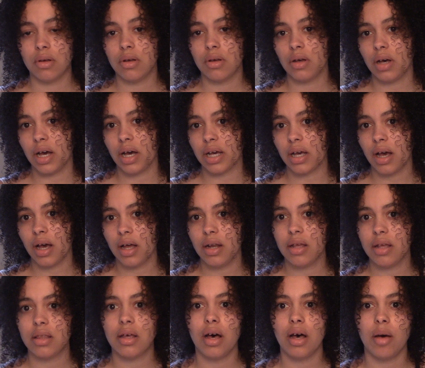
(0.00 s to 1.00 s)
I kind
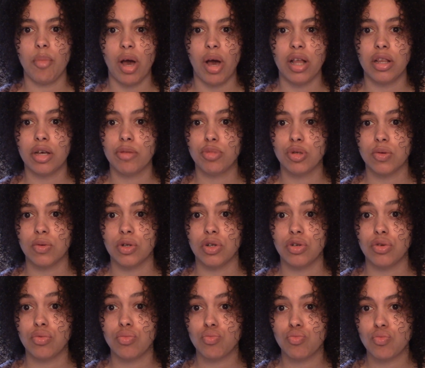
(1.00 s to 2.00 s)
of thought my lips
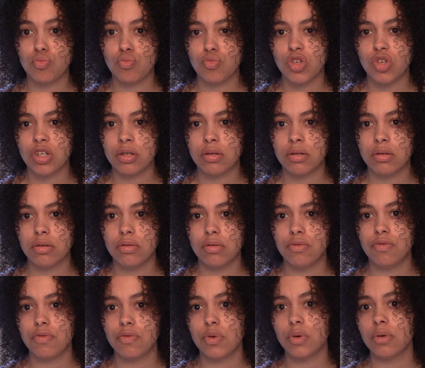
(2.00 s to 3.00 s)
were too
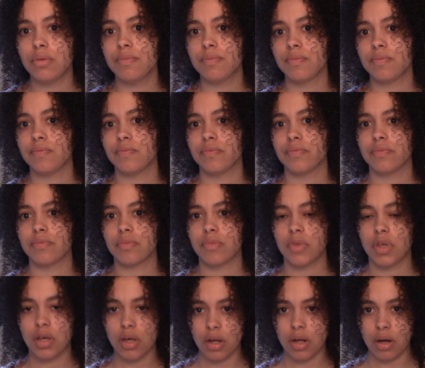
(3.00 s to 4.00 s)
full,
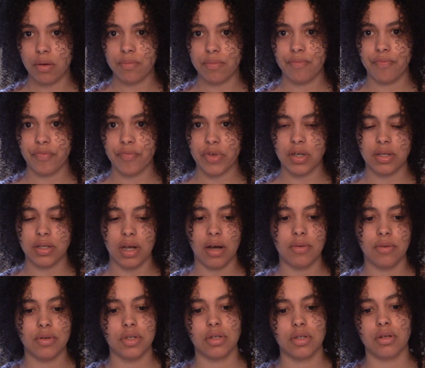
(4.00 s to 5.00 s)
you know, because I
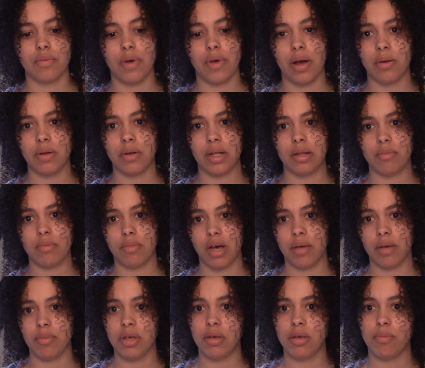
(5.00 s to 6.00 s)
was surrounded
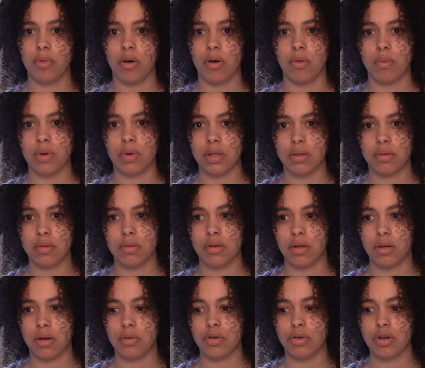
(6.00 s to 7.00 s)
by people with,
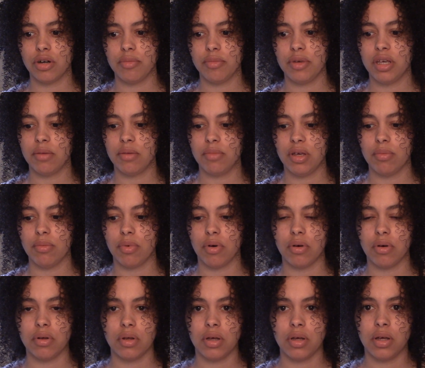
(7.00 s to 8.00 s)
you know, European
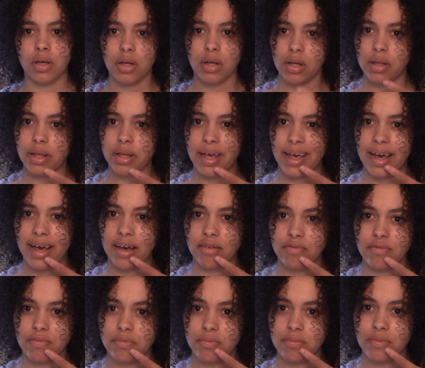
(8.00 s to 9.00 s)
people. They
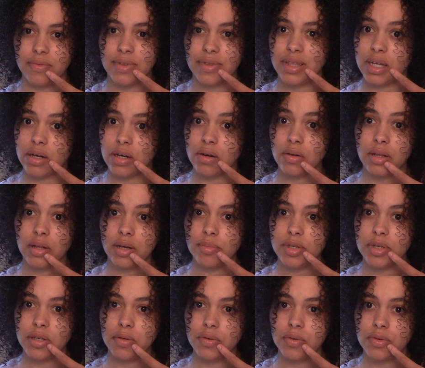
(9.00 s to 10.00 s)
have thinner
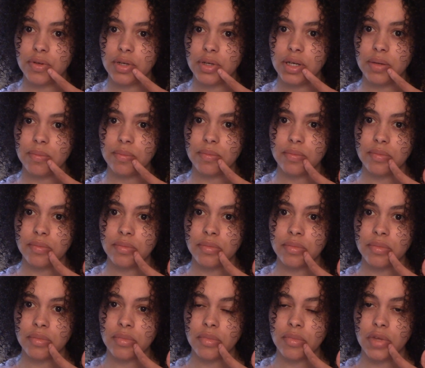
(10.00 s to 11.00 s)
lips usually.
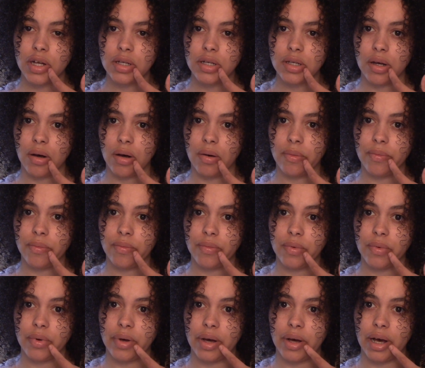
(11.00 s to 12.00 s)
So,
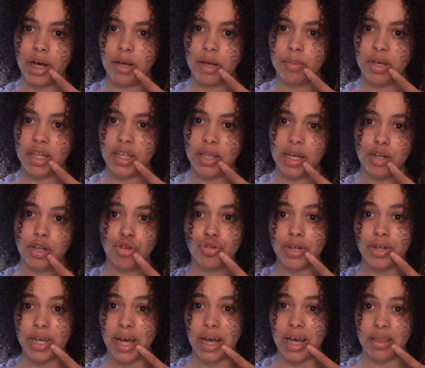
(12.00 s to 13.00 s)
I mean, they
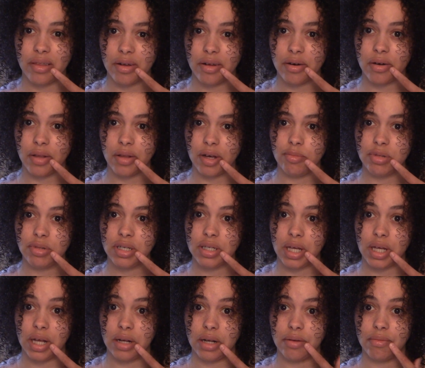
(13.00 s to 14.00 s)
usually had thinner lips
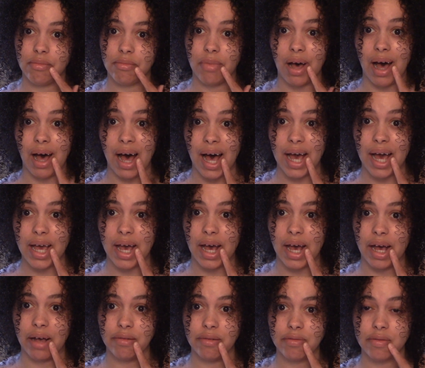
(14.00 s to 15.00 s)
than I
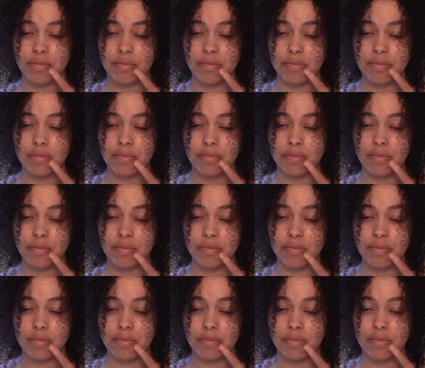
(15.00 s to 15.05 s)
have,